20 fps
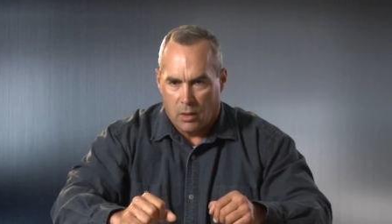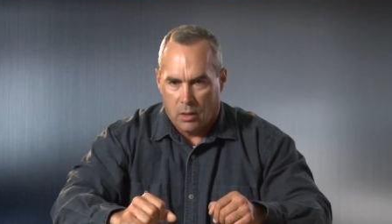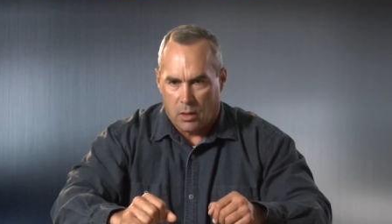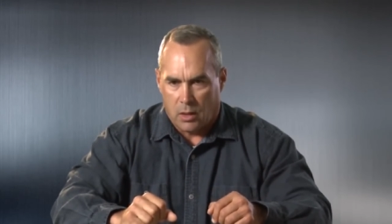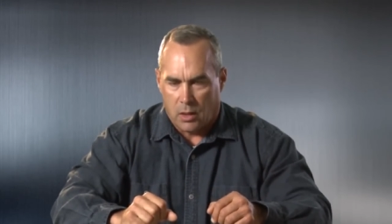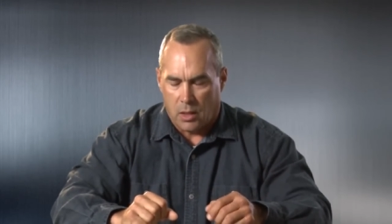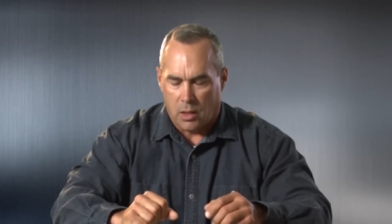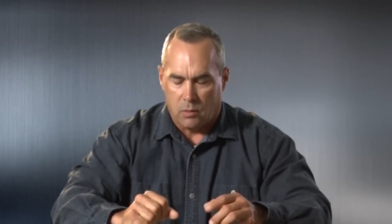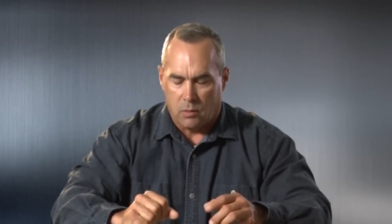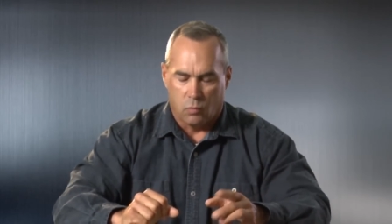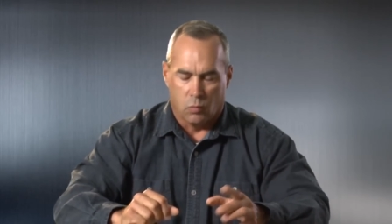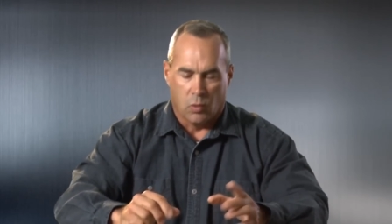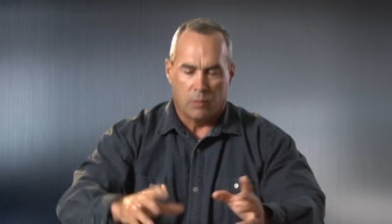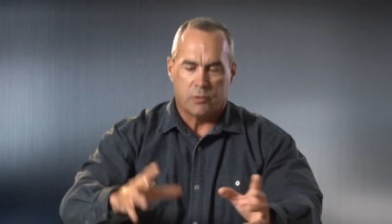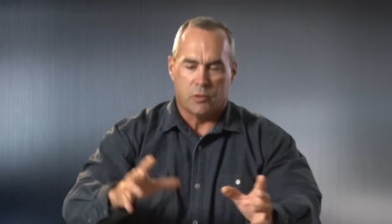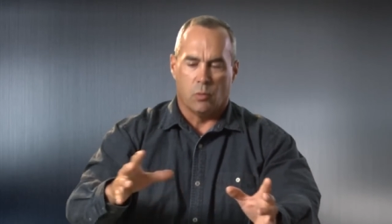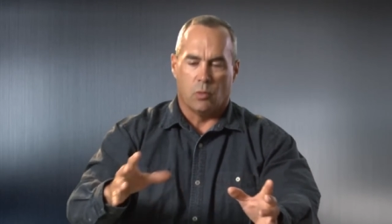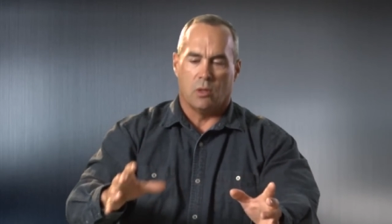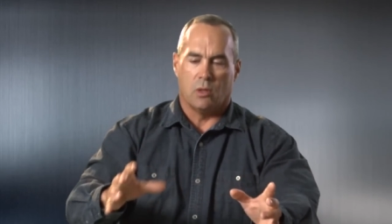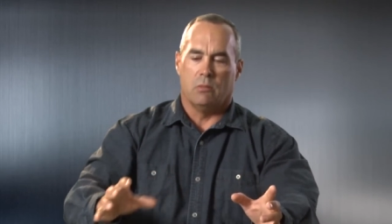
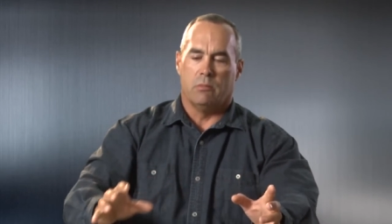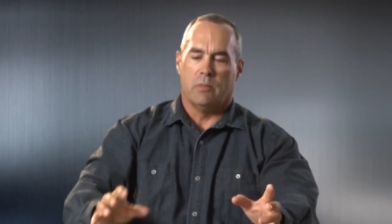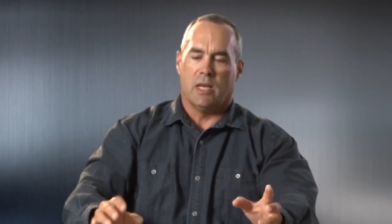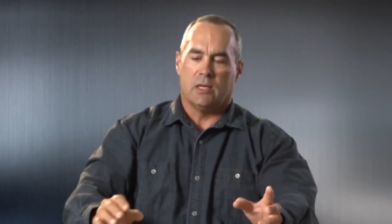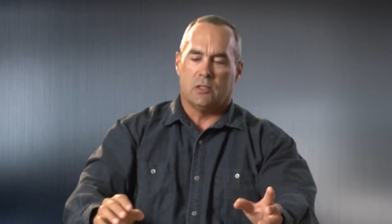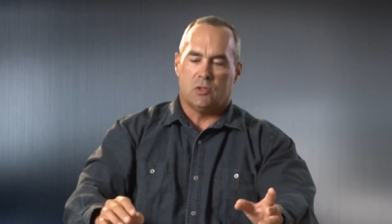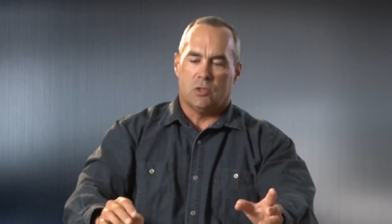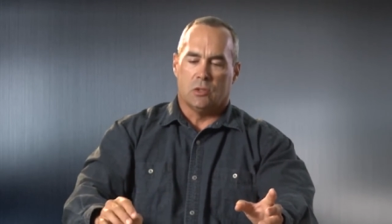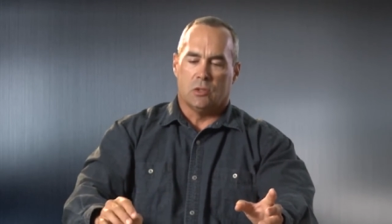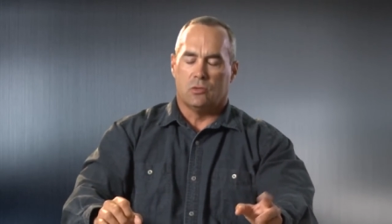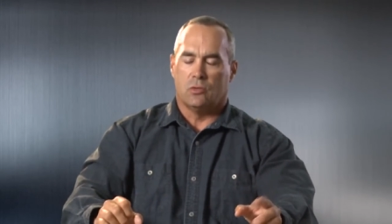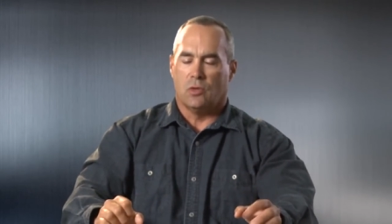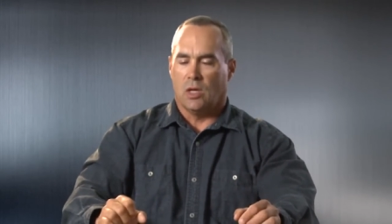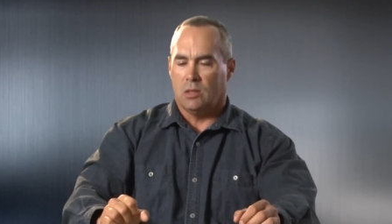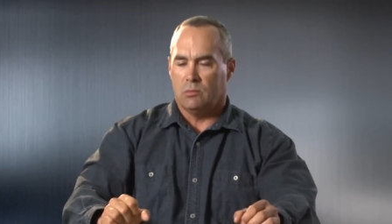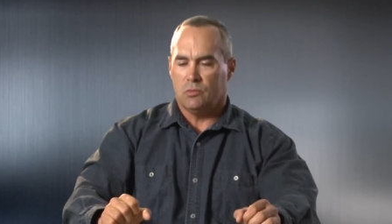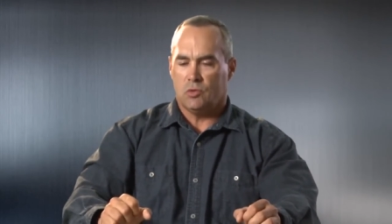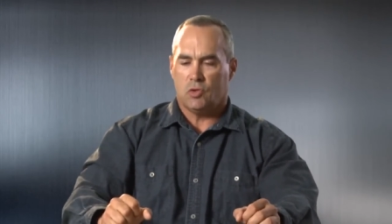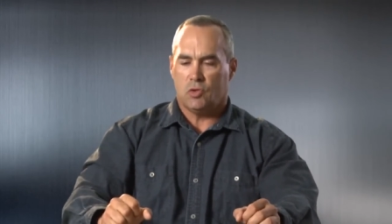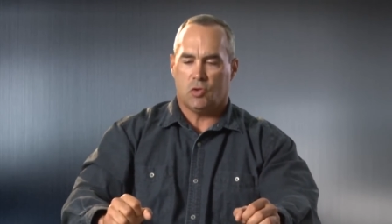Ruptured one of the medics'
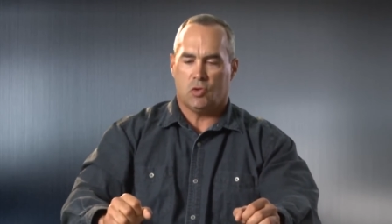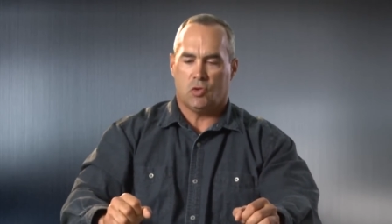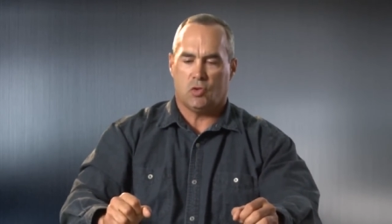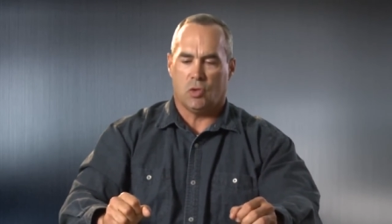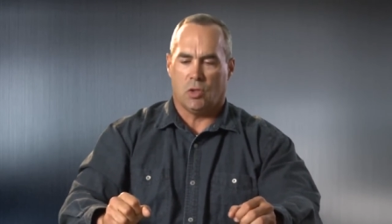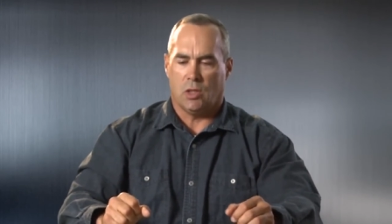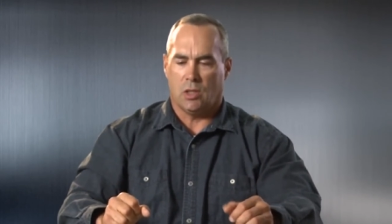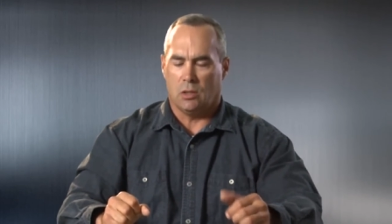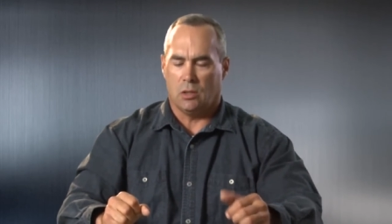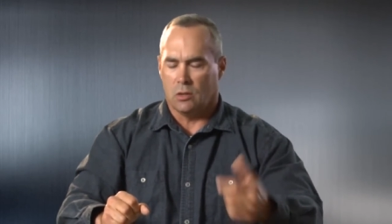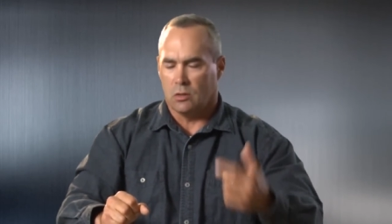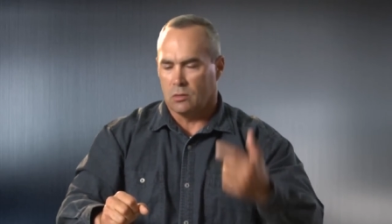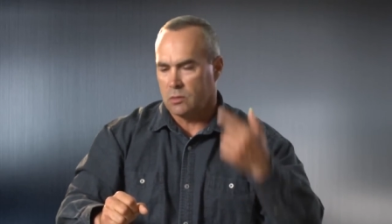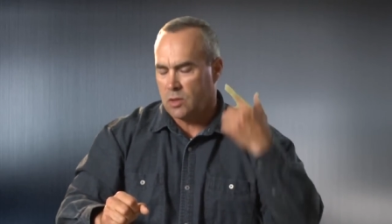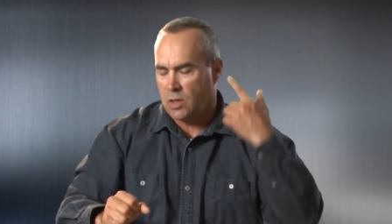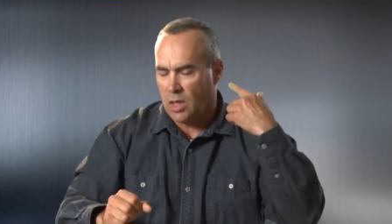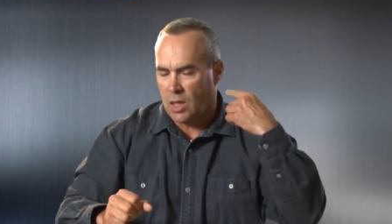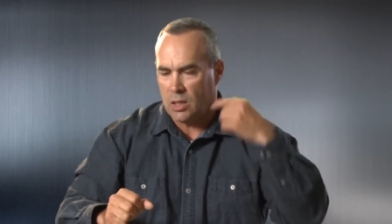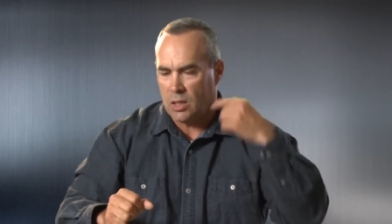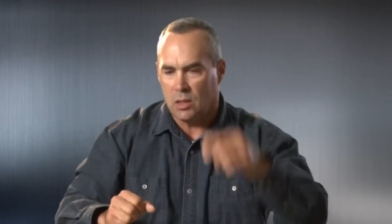eardrums, a little
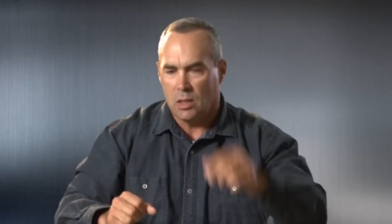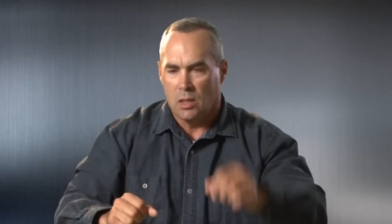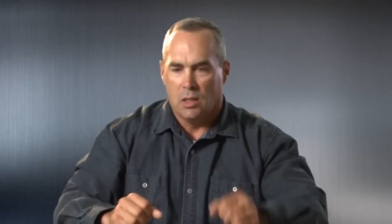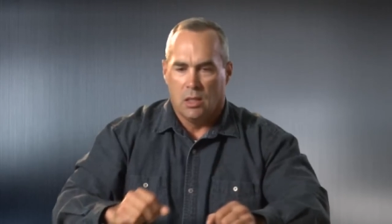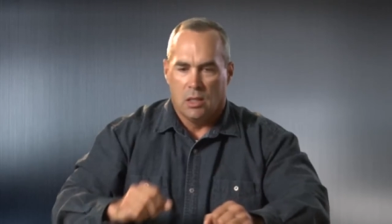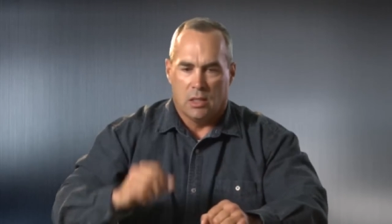cut.